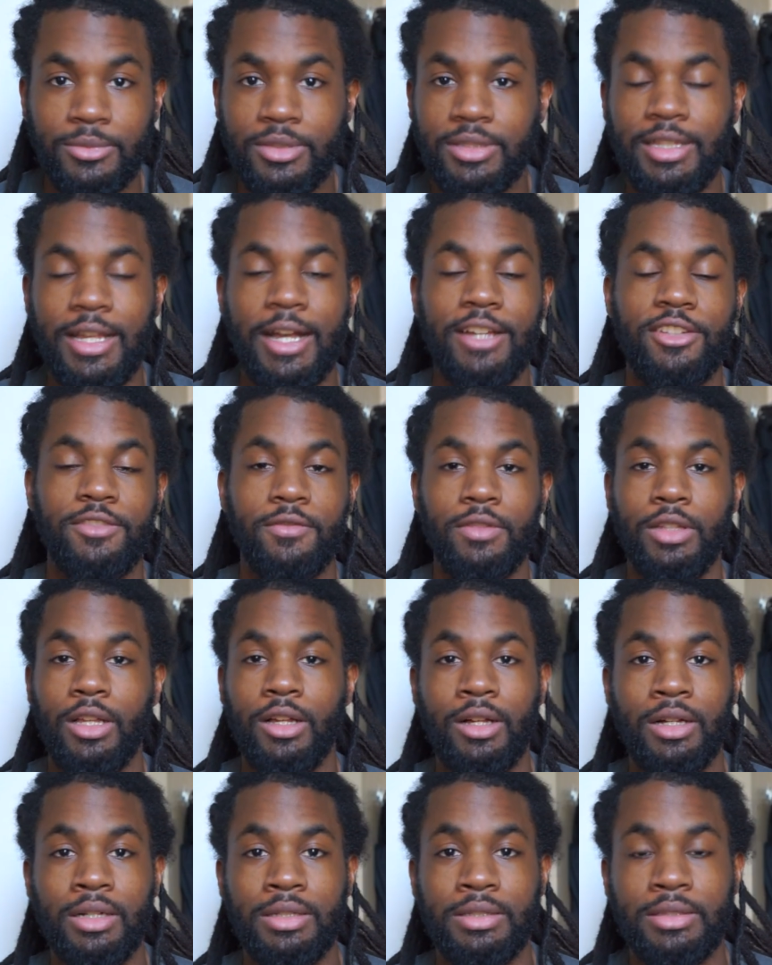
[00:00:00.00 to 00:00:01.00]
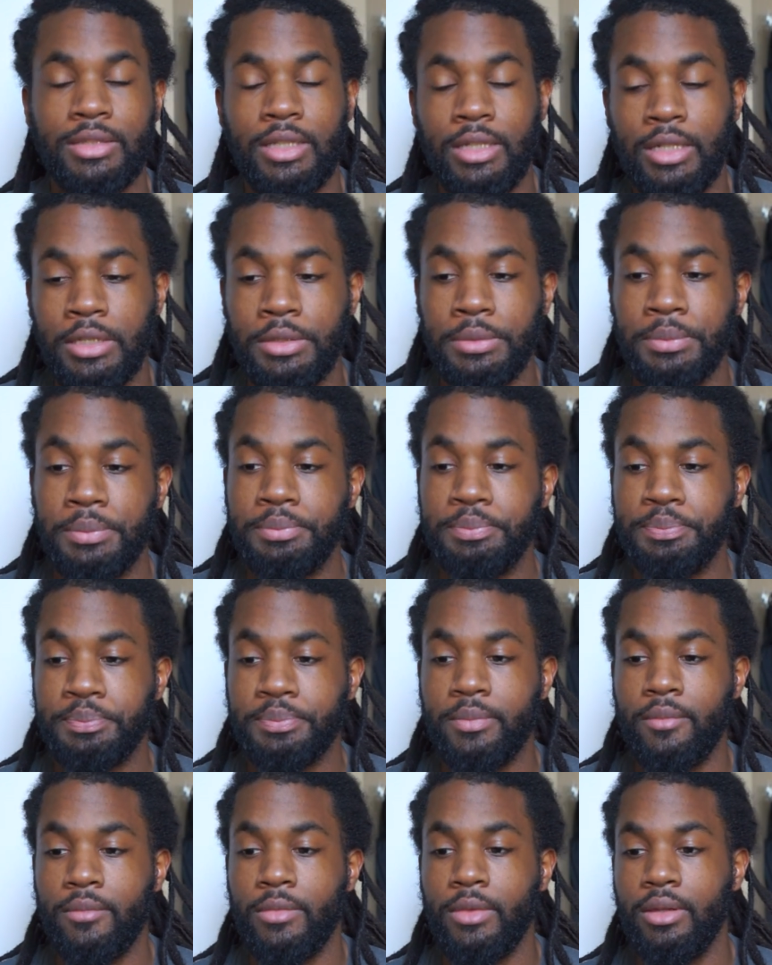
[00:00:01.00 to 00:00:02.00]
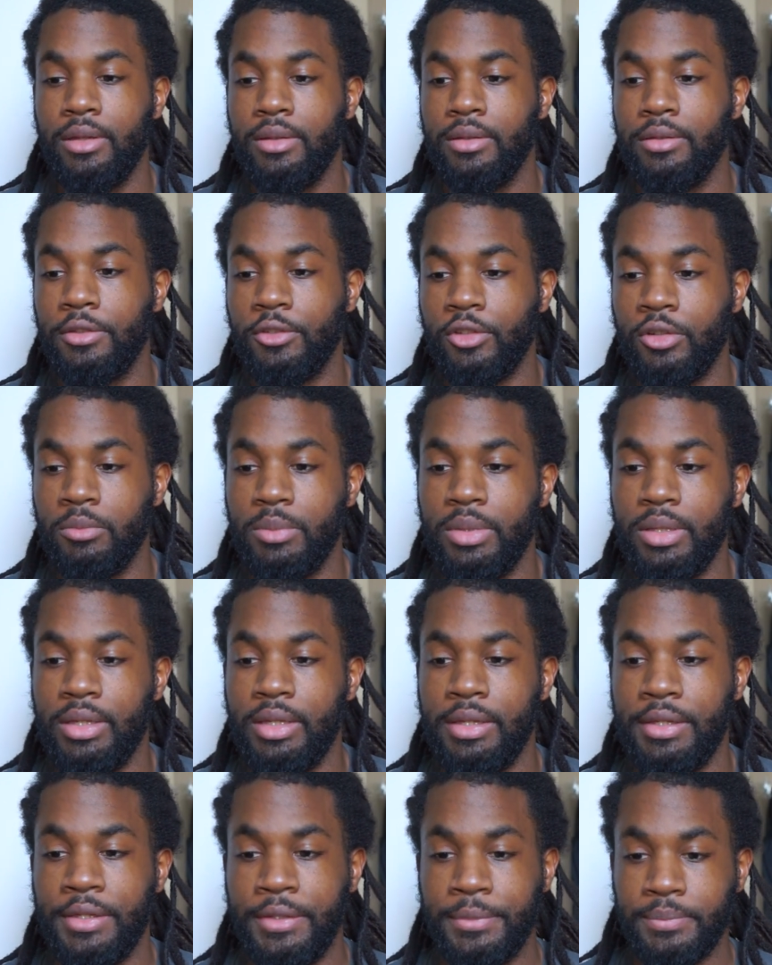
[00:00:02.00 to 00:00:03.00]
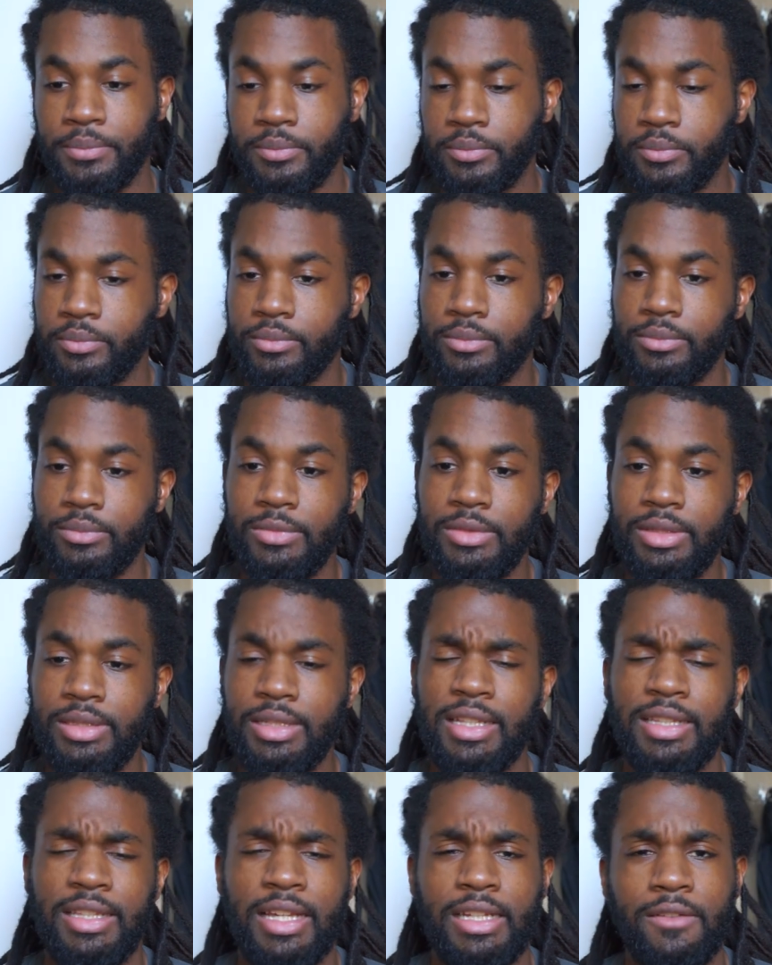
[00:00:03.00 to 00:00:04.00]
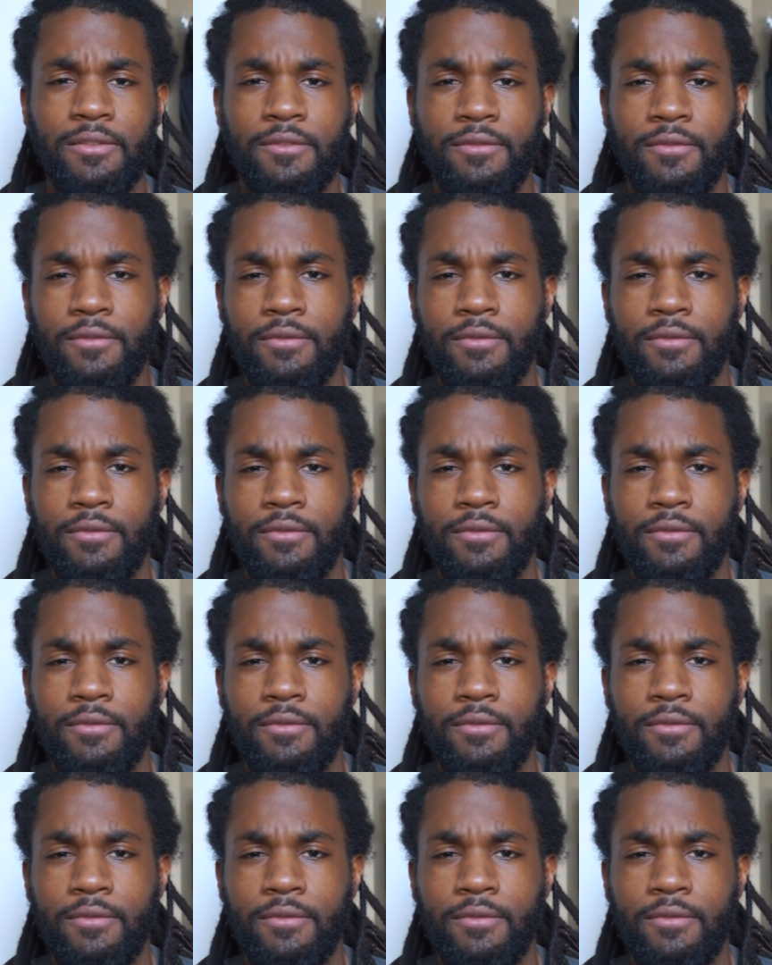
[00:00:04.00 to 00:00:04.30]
slash vlogs. Um, there's going to be a lot of